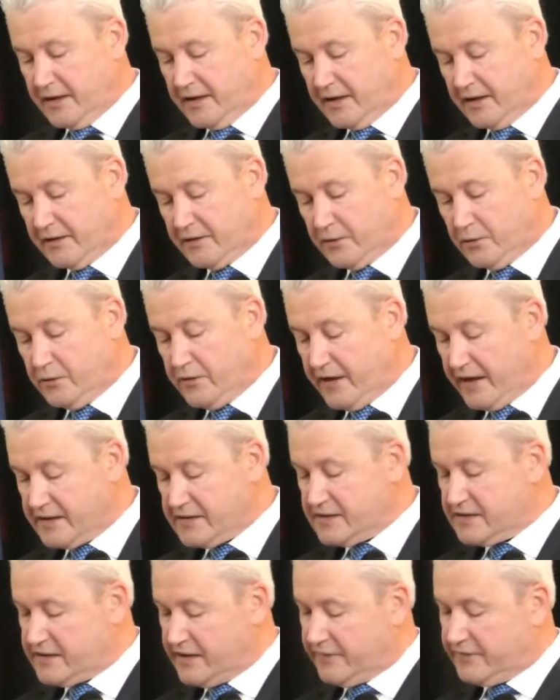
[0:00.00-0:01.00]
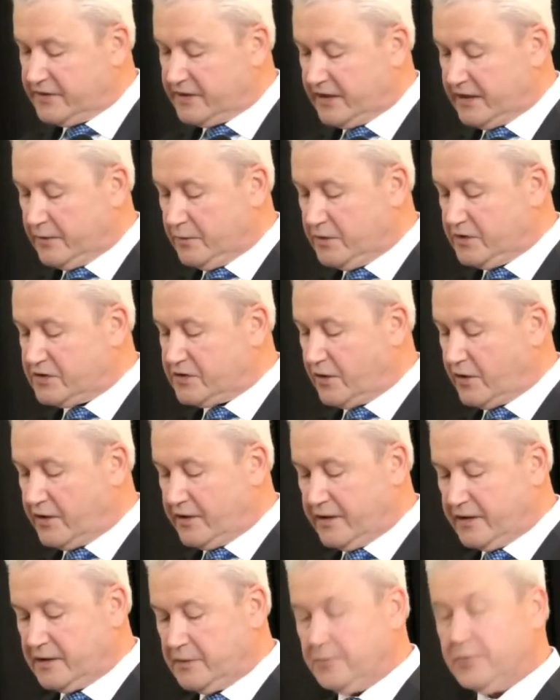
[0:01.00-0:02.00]
In two thousand seventeen, we
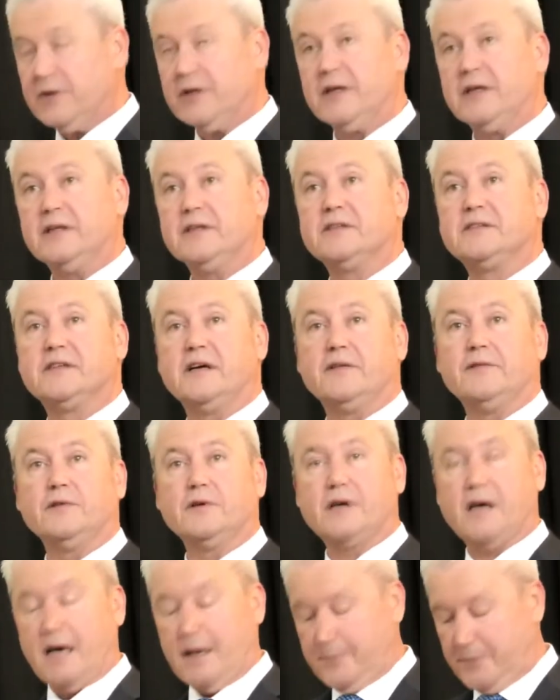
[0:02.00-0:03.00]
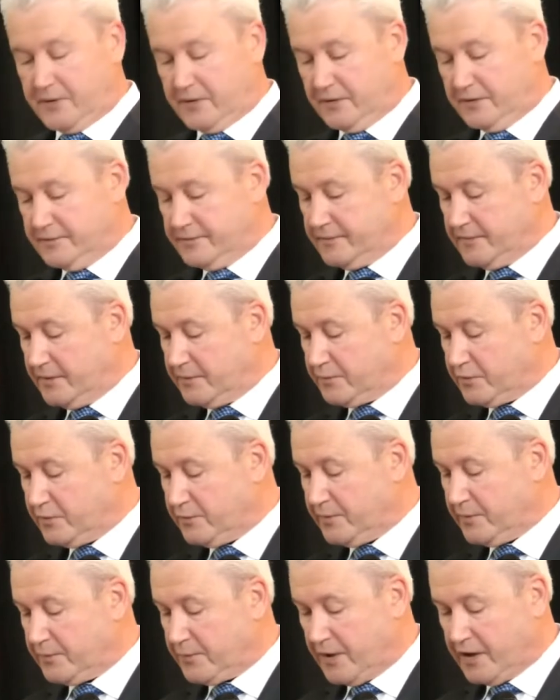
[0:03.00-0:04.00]
started and completed several capital
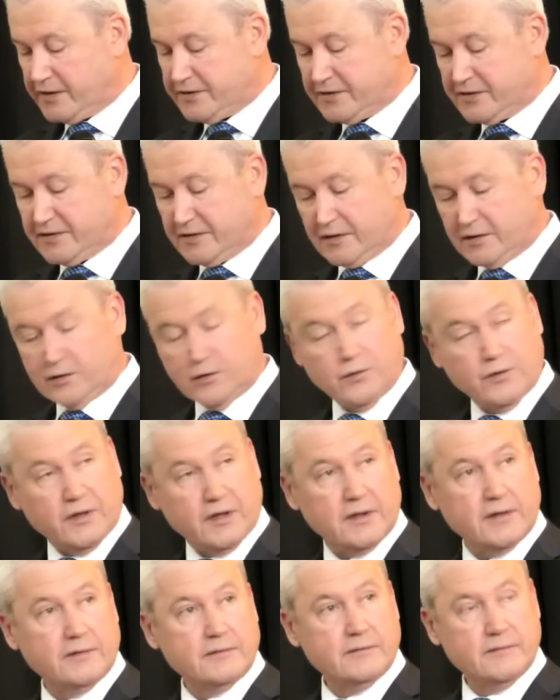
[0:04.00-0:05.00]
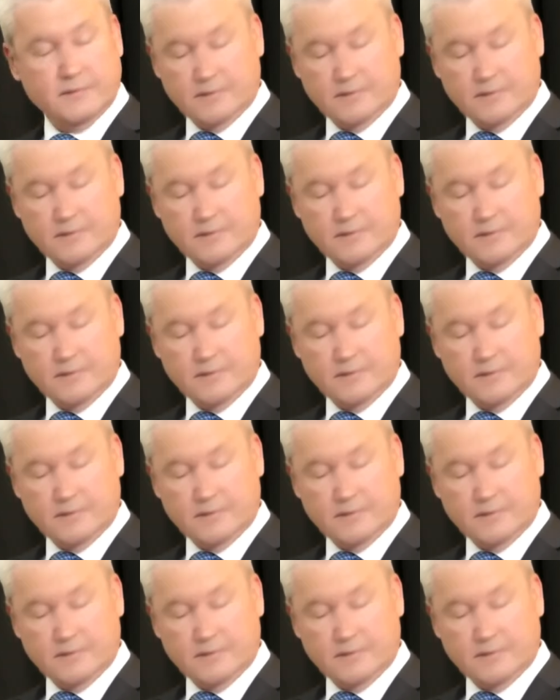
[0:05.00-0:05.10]
improvement projects, including